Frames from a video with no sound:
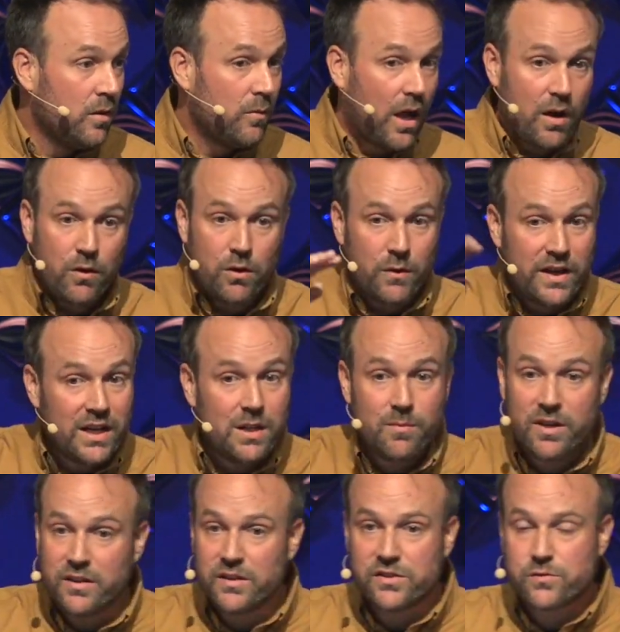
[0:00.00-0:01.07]
I don't know
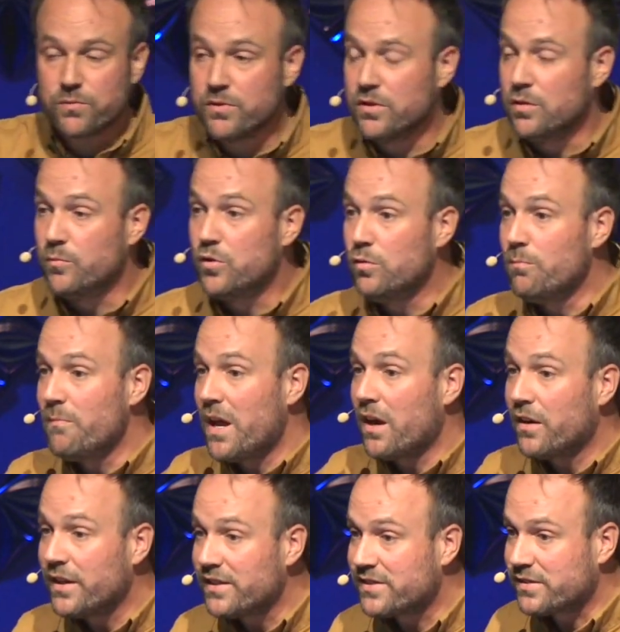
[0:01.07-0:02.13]
anybody in this room who
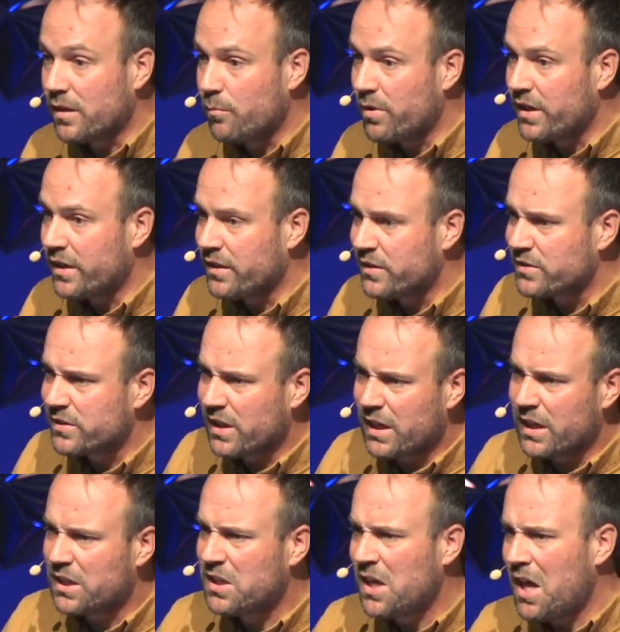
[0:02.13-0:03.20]
marries somebody and is
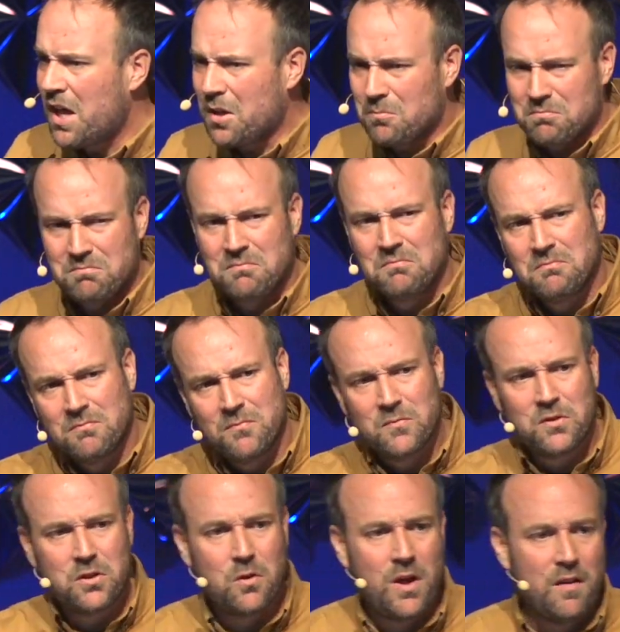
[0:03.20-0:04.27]
like, yeah,
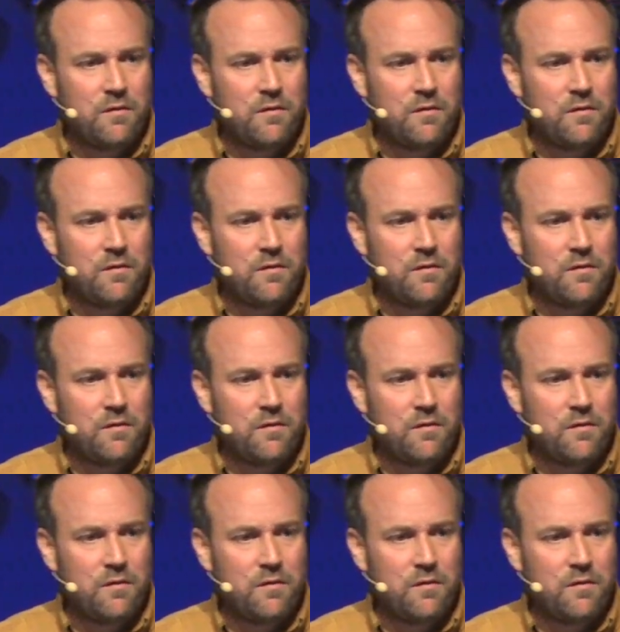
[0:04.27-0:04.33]
go have